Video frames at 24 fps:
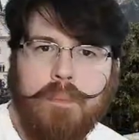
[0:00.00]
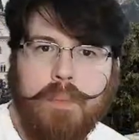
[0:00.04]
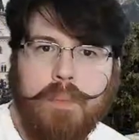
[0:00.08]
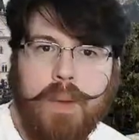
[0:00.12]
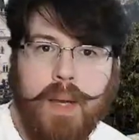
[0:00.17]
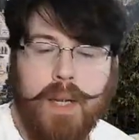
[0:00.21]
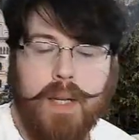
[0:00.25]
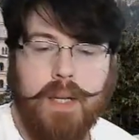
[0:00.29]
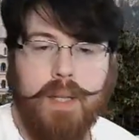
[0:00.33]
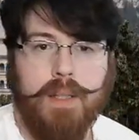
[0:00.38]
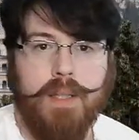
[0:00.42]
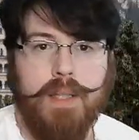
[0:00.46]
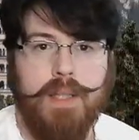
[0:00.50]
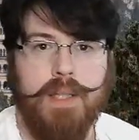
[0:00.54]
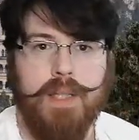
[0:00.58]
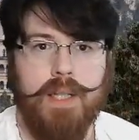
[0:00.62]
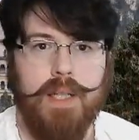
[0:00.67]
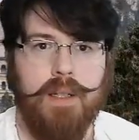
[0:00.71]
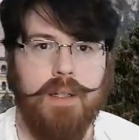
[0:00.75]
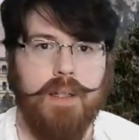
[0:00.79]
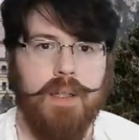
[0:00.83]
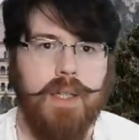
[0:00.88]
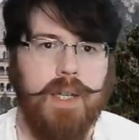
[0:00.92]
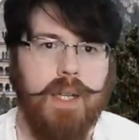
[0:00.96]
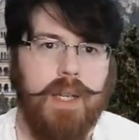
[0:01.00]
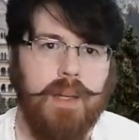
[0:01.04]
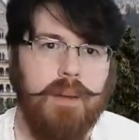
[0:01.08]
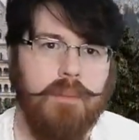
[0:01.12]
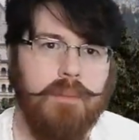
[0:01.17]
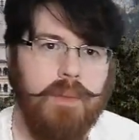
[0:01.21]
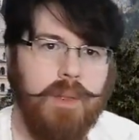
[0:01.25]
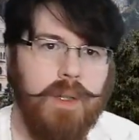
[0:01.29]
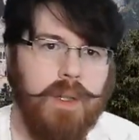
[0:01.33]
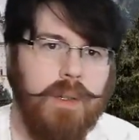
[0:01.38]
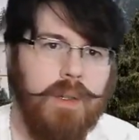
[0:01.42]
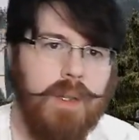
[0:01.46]
Back on the standard cam.
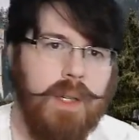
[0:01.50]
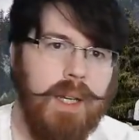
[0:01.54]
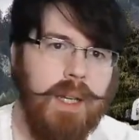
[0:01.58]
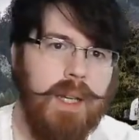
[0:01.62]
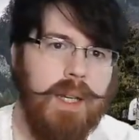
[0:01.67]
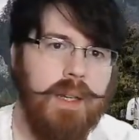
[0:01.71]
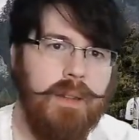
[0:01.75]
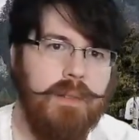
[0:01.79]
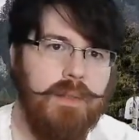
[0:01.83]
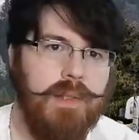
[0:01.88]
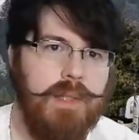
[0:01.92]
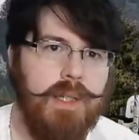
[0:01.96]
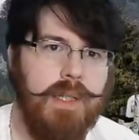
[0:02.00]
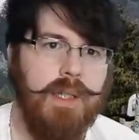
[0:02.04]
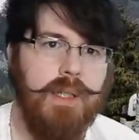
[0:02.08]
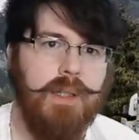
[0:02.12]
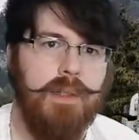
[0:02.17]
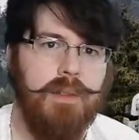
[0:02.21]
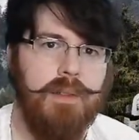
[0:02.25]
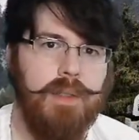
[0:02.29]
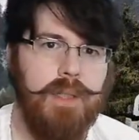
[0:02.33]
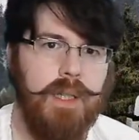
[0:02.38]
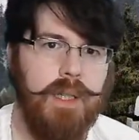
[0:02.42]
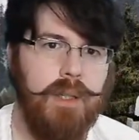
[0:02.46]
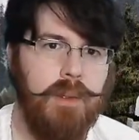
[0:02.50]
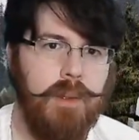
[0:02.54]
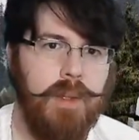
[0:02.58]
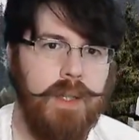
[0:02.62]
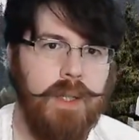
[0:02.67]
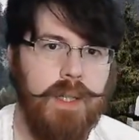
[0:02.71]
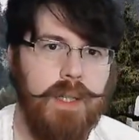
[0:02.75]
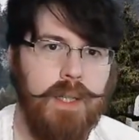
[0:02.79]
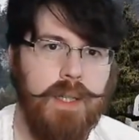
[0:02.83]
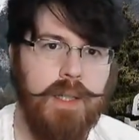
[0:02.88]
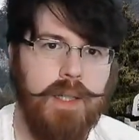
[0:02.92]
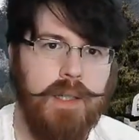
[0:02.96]
Okay, so here we
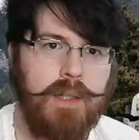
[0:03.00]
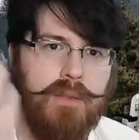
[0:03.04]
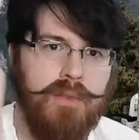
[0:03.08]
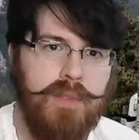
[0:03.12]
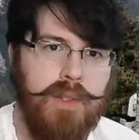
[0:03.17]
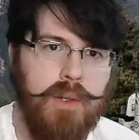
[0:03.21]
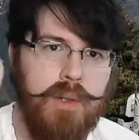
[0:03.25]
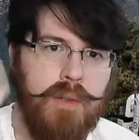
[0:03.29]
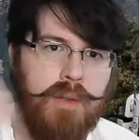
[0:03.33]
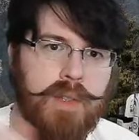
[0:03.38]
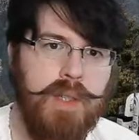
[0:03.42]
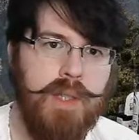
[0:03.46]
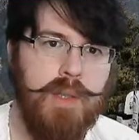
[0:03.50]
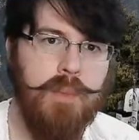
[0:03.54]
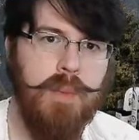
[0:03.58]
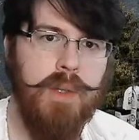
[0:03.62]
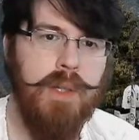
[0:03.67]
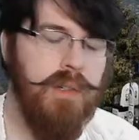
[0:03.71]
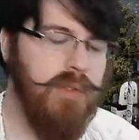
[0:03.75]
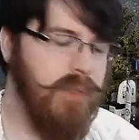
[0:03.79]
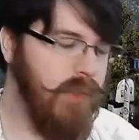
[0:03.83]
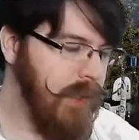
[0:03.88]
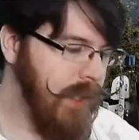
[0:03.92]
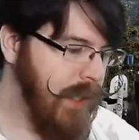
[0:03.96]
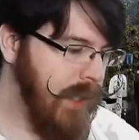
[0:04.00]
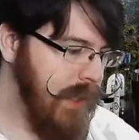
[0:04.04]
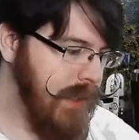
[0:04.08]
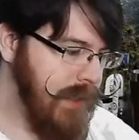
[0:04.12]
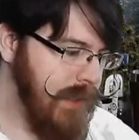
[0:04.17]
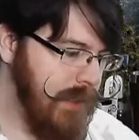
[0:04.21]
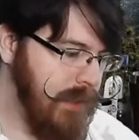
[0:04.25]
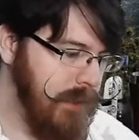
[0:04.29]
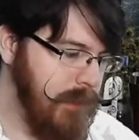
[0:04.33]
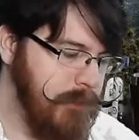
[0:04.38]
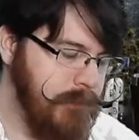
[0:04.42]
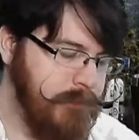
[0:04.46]
are in the view of this beautiful
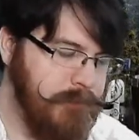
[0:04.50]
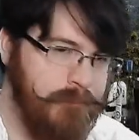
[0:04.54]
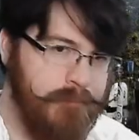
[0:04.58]
castle.